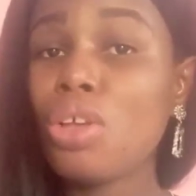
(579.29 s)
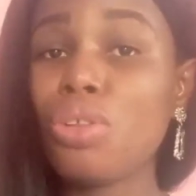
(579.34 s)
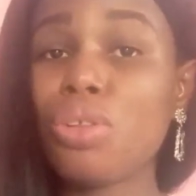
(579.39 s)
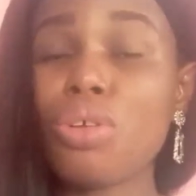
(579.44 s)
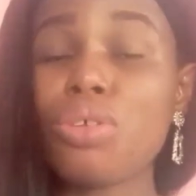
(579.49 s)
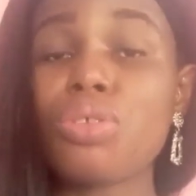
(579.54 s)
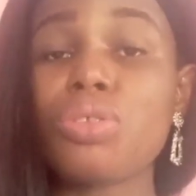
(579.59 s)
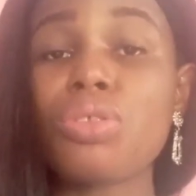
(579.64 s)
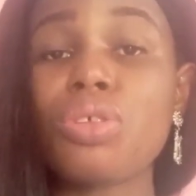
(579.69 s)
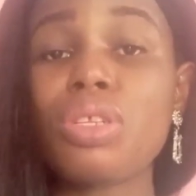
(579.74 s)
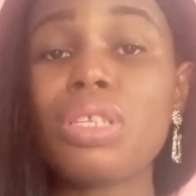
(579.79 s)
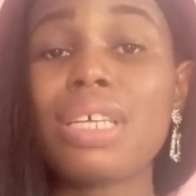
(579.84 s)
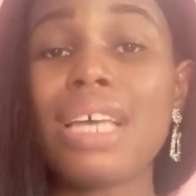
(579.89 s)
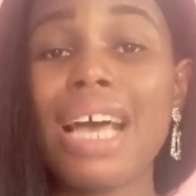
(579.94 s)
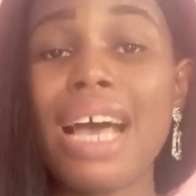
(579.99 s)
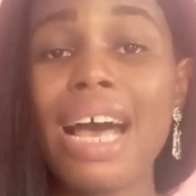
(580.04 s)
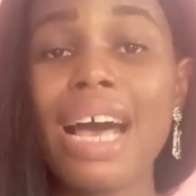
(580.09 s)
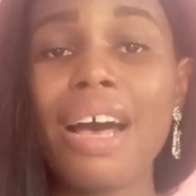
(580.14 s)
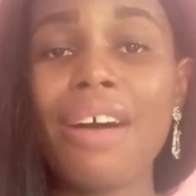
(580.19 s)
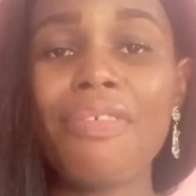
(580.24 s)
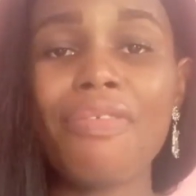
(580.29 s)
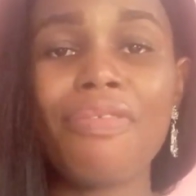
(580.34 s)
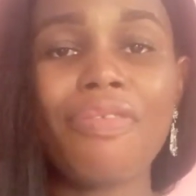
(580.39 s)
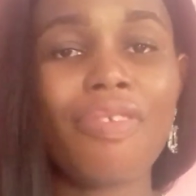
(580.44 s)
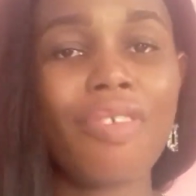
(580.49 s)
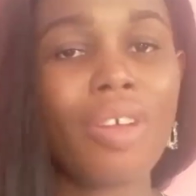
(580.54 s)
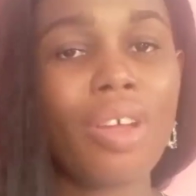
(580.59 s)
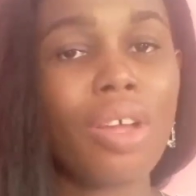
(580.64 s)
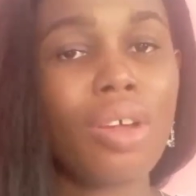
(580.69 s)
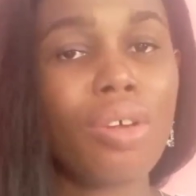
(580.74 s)
It does not have
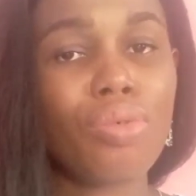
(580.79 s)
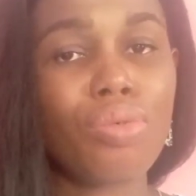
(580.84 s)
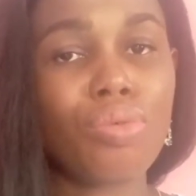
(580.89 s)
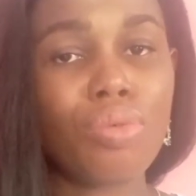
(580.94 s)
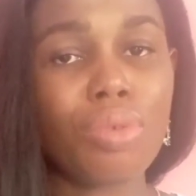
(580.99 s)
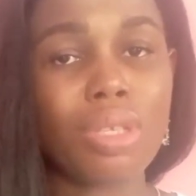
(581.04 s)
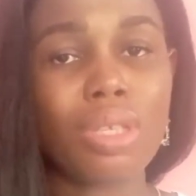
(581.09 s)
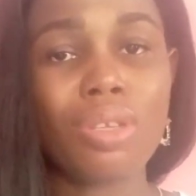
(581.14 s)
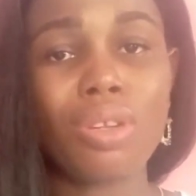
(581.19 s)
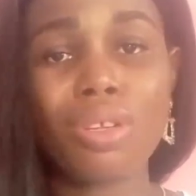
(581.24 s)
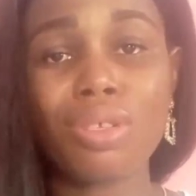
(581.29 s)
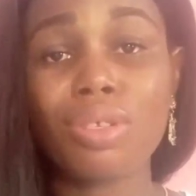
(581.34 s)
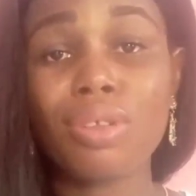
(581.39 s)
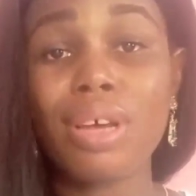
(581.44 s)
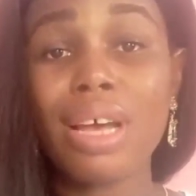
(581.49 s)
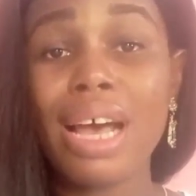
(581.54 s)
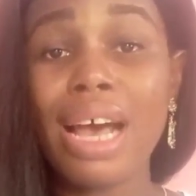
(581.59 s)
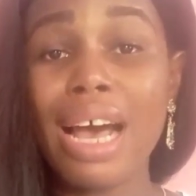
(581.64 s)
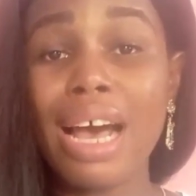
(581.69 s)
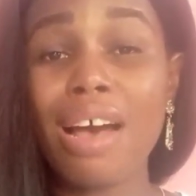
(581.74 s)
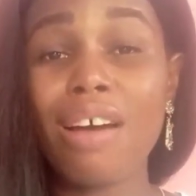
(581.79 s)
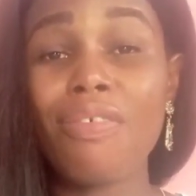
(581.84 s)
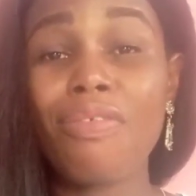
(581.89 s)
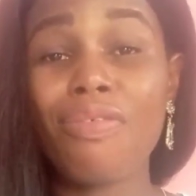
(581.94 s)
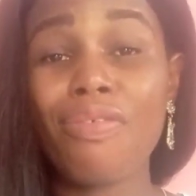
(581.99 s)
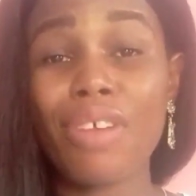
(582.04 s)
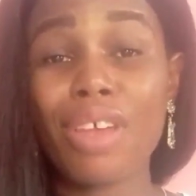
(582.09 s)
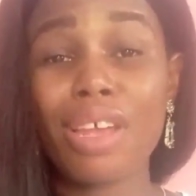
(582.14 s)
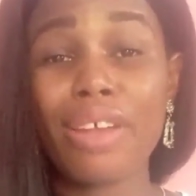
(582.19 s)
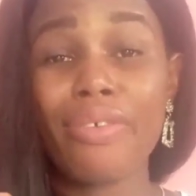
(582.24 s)
rules. It does not
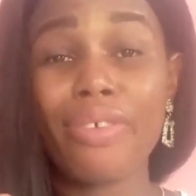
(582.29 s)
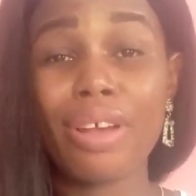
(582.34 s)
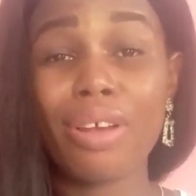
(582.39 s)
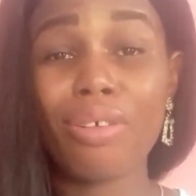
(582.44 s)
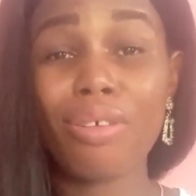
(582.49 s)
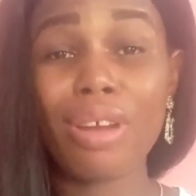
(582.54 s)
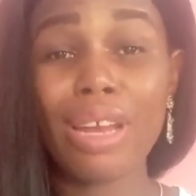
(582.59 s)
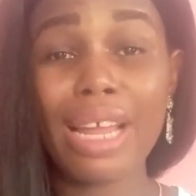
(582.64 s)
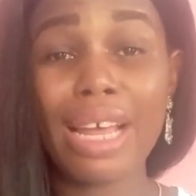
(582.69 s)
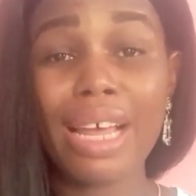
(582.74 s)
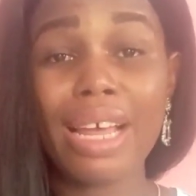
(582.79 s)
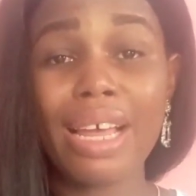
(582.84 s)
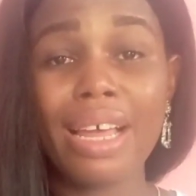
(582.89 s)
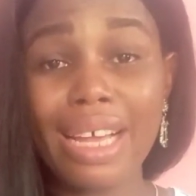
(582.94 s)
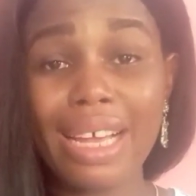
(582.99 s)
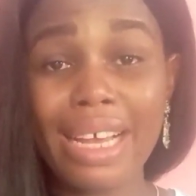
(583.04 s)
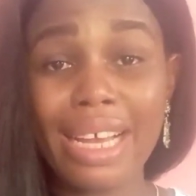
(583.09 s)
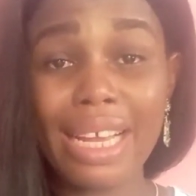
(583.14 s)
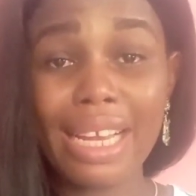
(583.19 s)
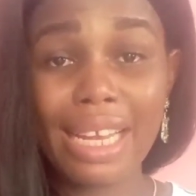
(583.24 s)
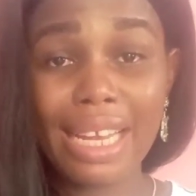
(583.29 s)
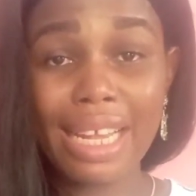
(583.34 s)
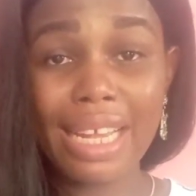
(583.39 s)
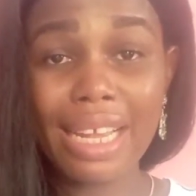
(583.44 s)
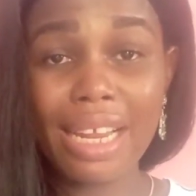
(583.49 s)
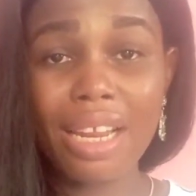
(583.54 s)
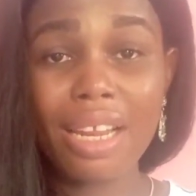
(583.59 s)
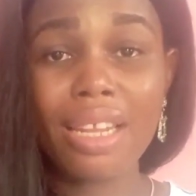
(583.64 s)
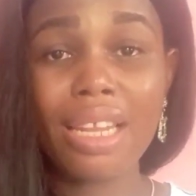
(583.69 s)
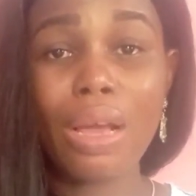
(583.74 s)
have a regular
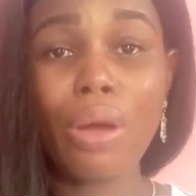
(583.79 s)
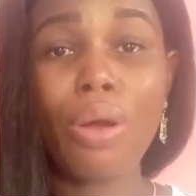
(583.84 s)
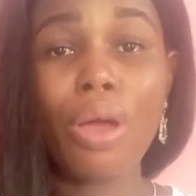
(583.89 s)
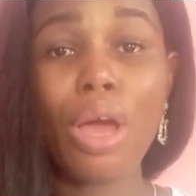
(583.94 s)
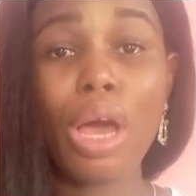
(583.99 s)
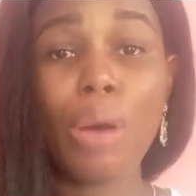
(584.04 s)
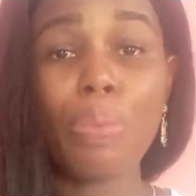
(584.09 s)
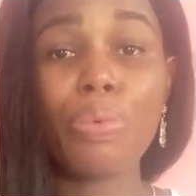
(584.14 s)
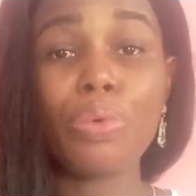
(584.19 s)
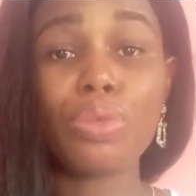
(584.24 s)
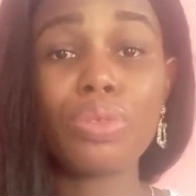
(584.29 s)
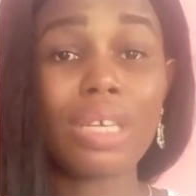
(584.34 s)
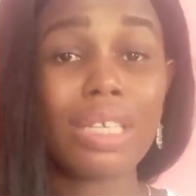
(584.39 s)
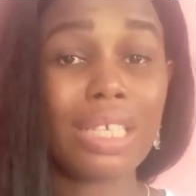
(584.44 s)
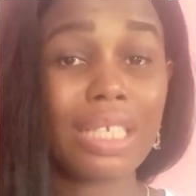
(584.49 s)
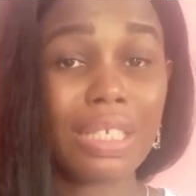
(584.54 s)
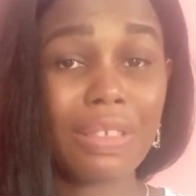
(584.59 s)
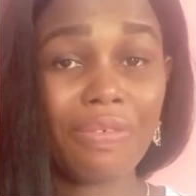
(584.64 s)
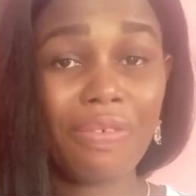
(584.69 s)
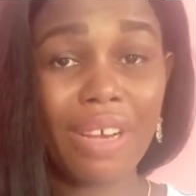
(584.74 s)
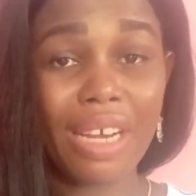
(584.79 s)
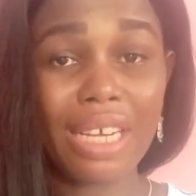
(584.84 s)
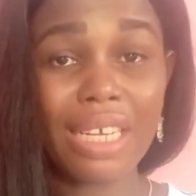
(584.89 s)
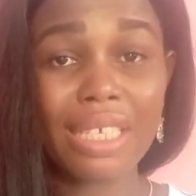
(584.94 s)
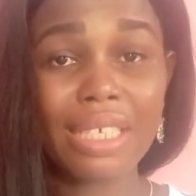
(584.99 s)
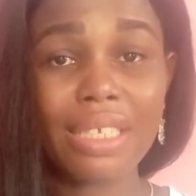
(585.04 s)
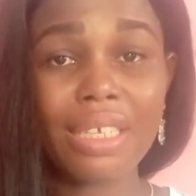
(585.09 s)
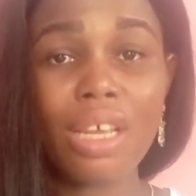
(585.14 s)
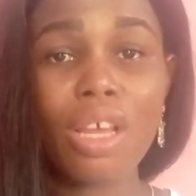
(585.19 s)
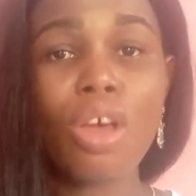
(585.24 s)
guideline that will help you to identify
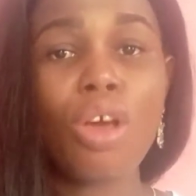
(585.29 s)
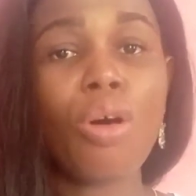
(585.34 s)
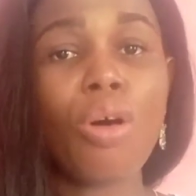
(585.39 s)
it.